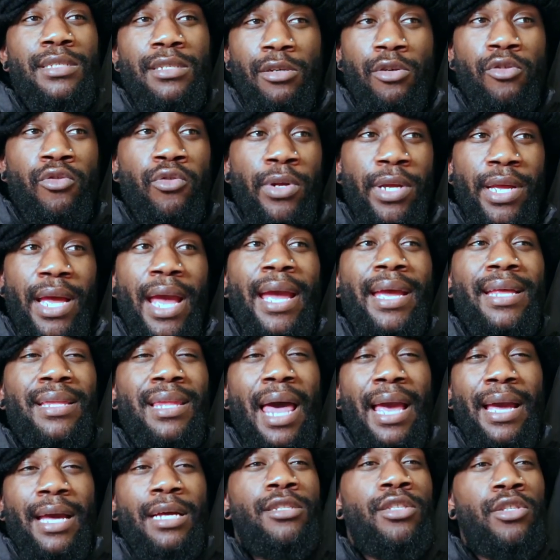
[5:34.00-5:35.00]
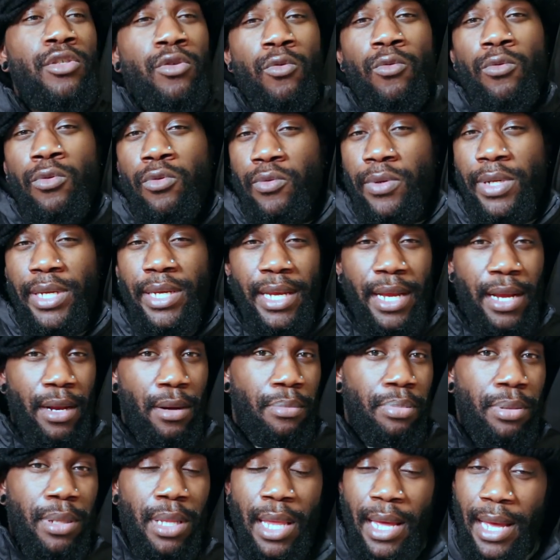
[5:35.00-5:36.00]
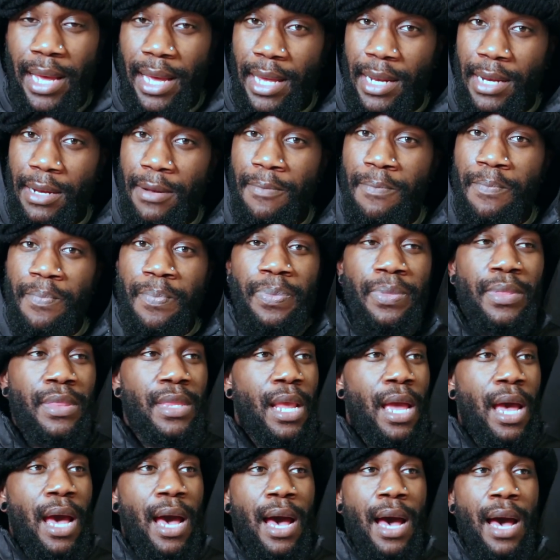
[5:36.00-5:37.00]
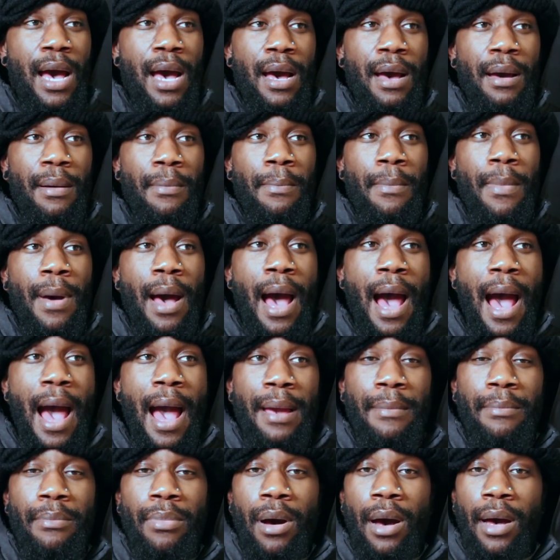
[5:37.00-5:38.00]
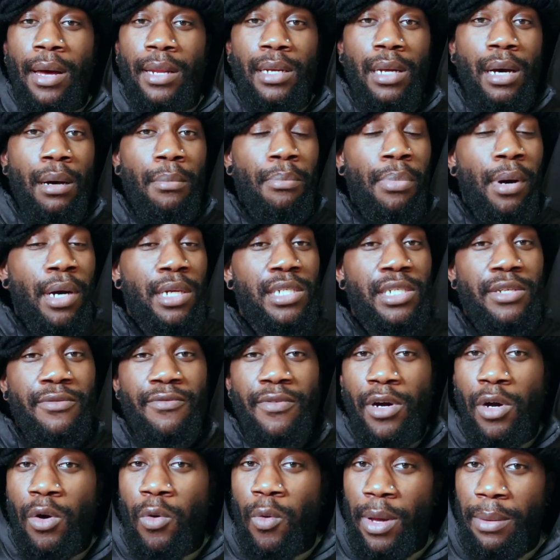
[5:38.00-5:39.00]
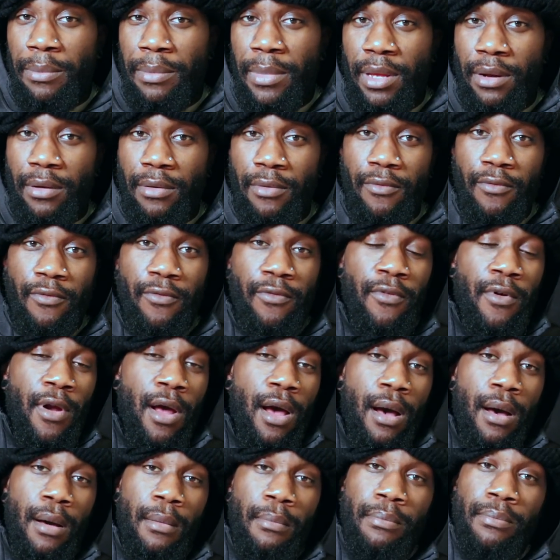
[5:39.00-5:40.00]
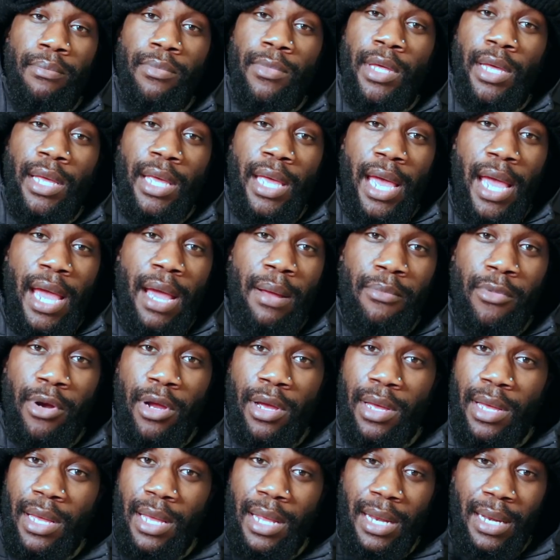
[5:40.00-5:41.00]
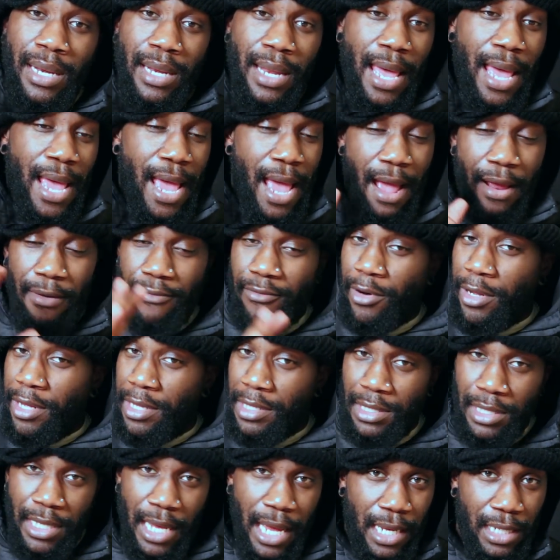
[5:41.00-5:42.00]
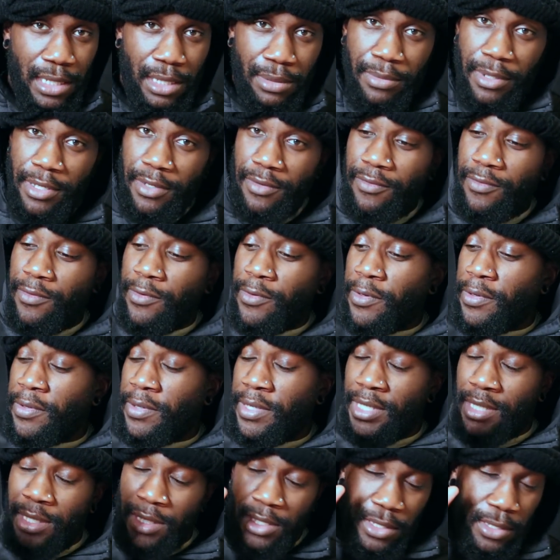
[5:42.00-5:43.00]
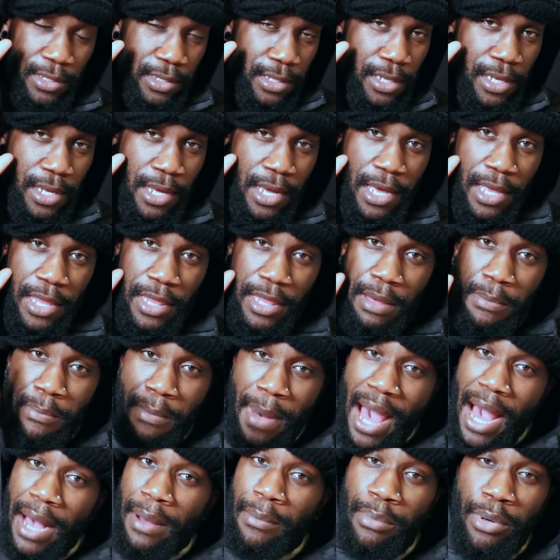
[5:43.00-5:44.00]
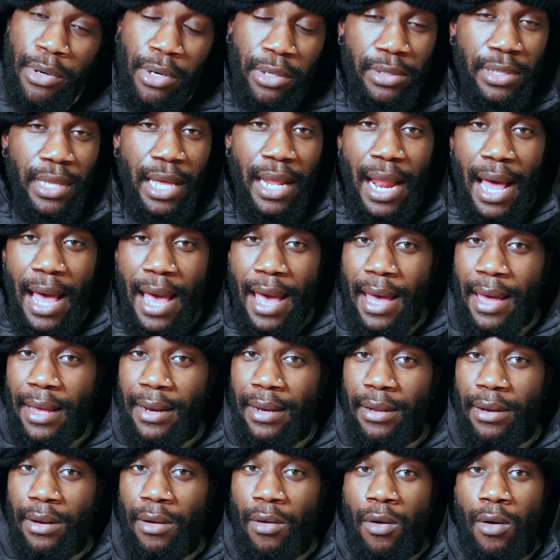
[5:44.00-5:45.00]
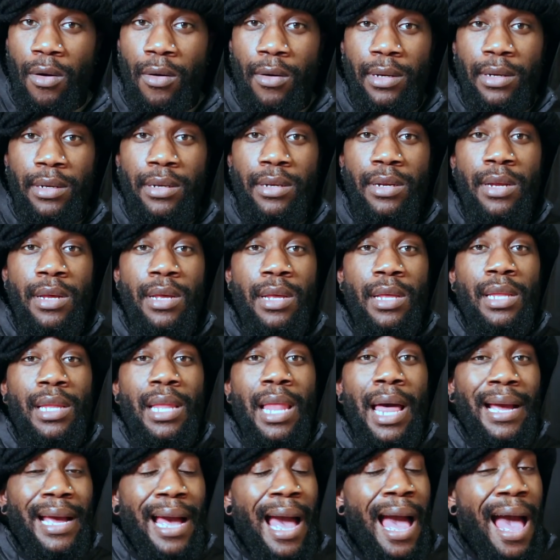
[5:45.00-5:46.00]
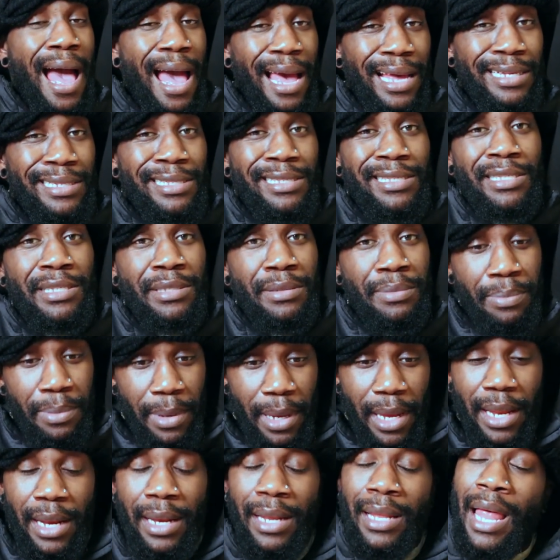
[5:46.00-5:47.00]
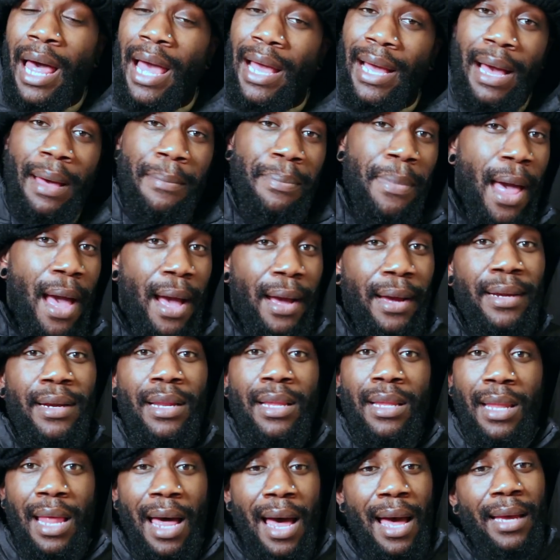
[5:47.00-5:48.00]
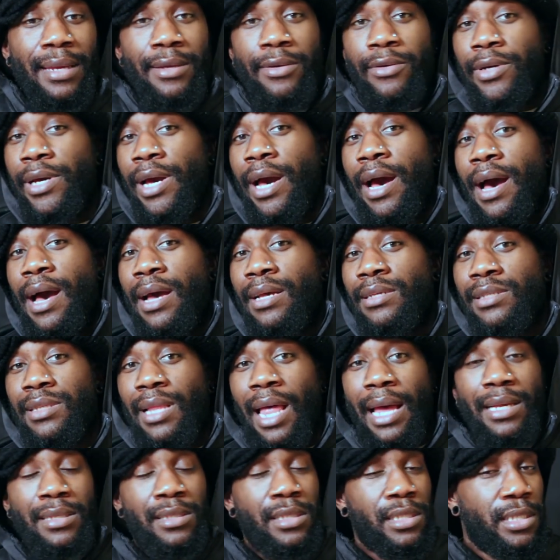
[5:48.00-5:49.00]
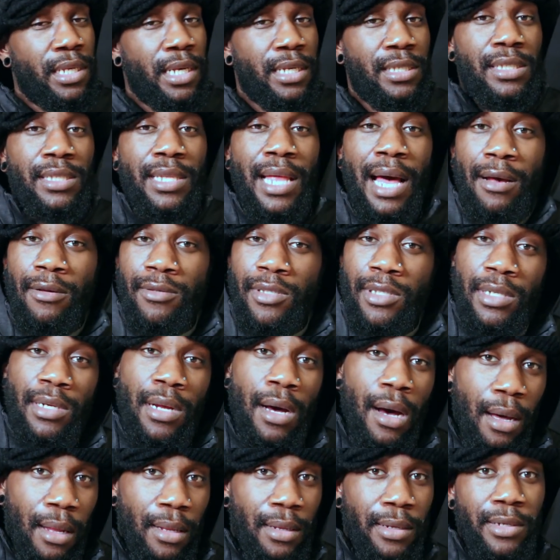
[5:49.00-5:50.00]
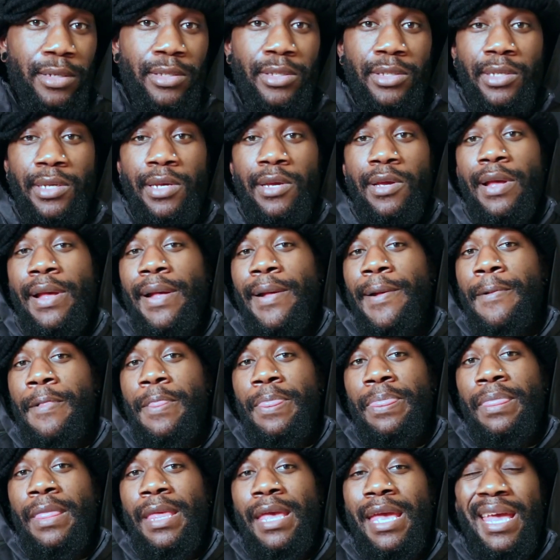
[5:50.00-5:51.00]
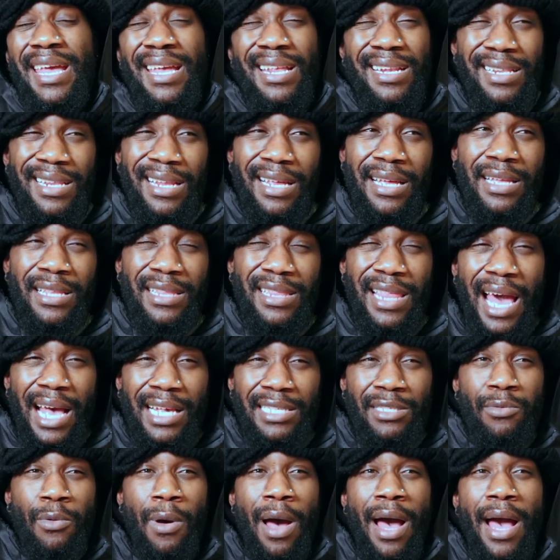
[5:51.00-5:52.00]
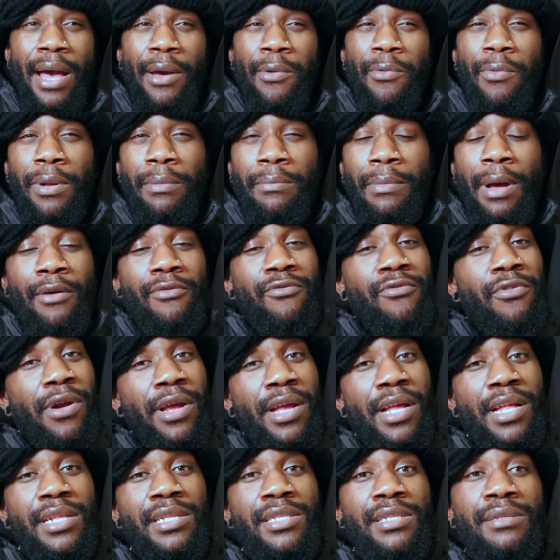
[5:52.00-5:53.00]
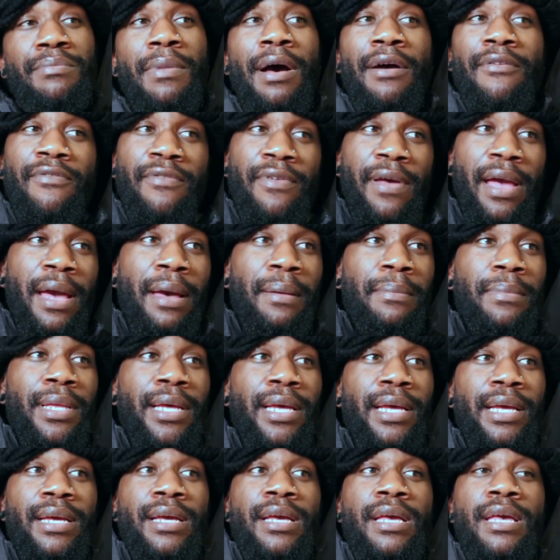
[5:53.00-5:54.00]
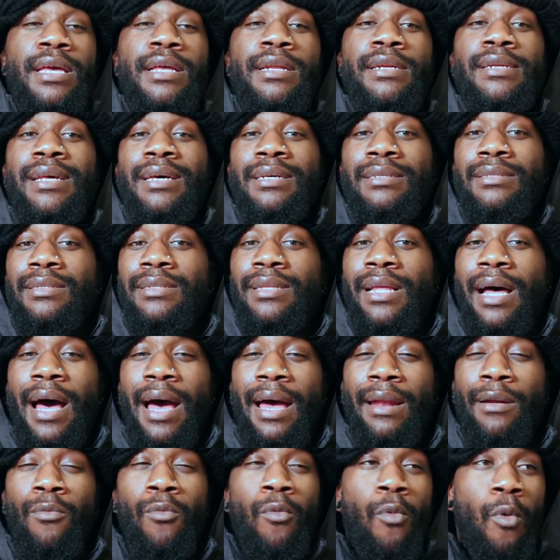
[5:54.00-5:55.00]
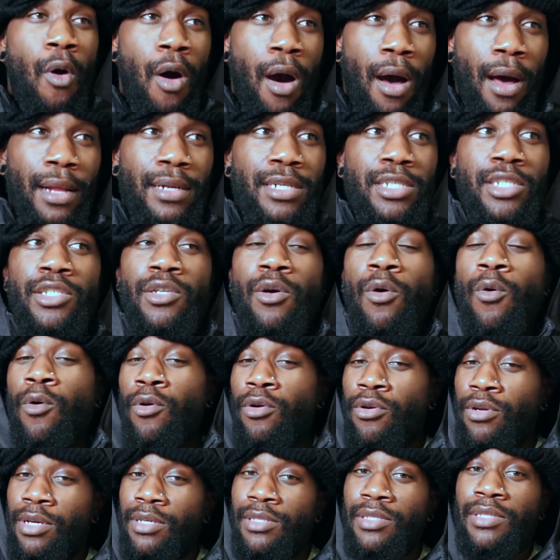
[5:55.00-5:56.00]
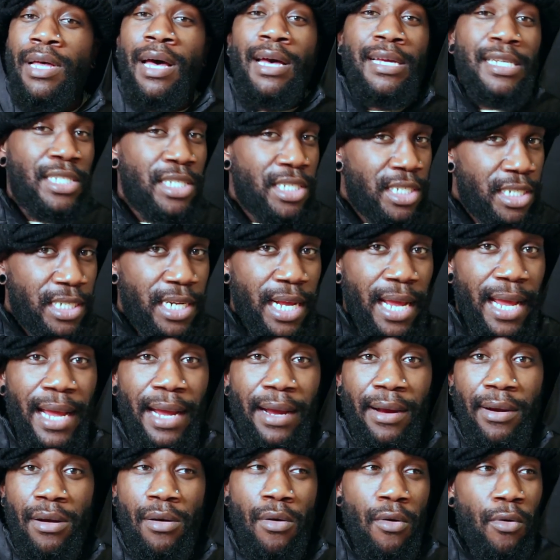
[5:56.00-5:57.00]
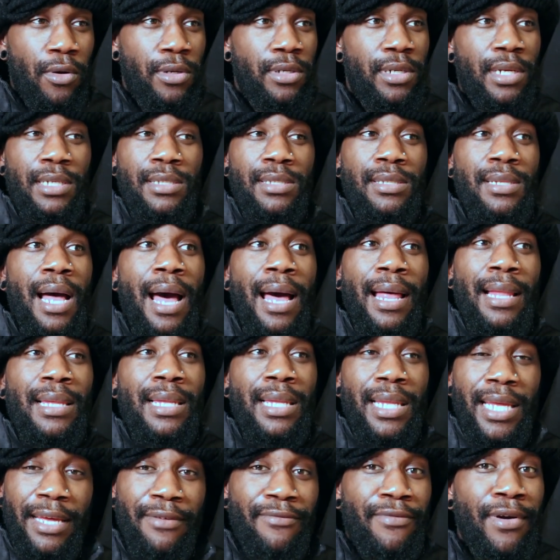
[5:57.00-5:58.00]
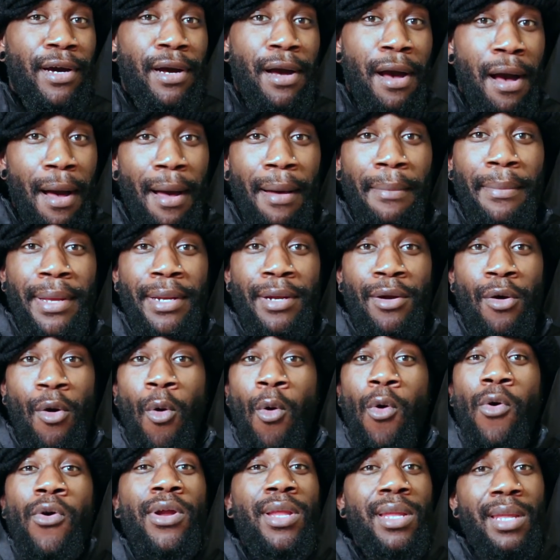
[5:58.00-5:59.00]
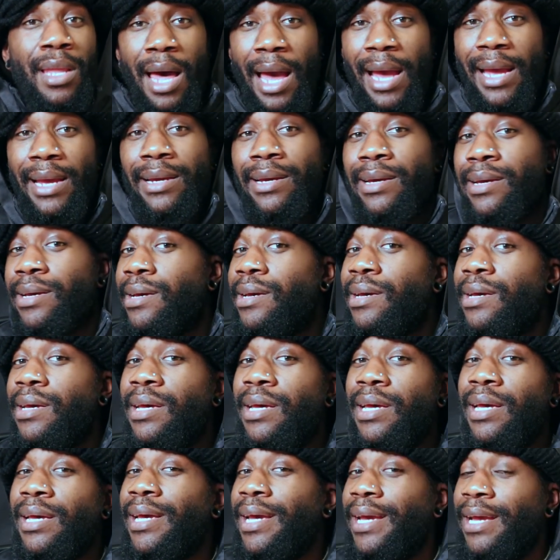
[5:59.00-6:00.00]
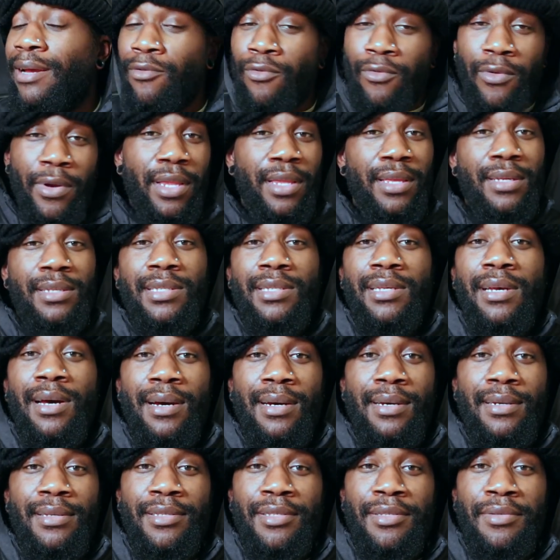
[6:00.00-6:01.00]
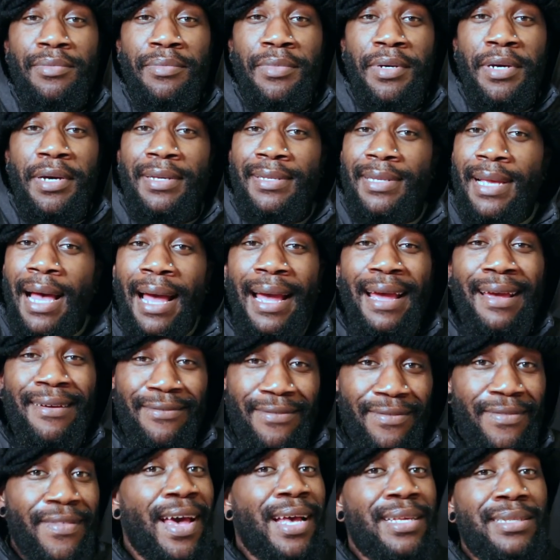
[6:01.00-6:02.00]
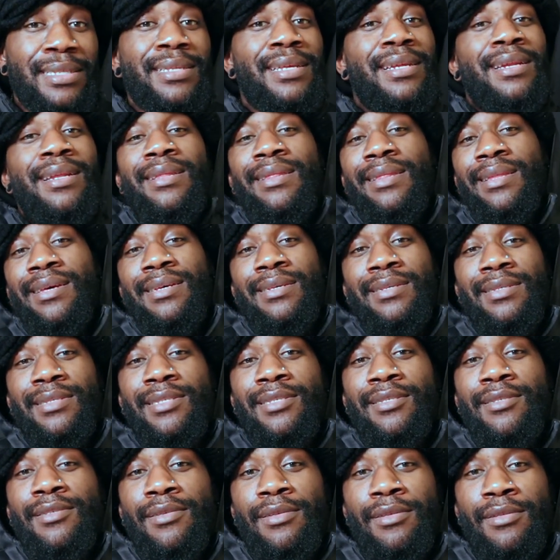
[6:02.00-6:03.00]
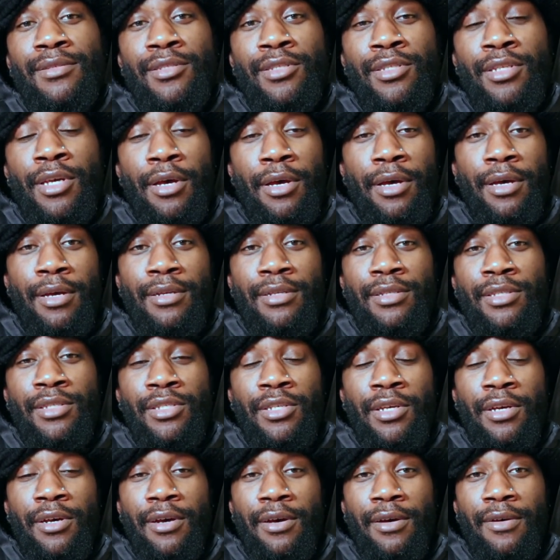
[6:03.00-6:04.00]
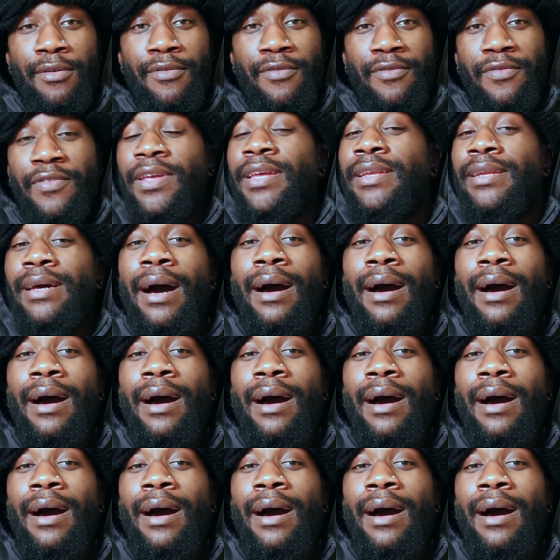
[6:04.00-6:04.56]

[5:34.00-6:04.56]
Create like a 2-3 year plan. I bought a bunch of equipment, from the camera and every attachment for it to the MacBook that I edit on. Like, I spent, like, I'm not gonna lie, you guys, like $6,000. And that's why when my friends, my family does not watch or does not share or does not leave a comment or a like, it really sucks, because I invested in this to feed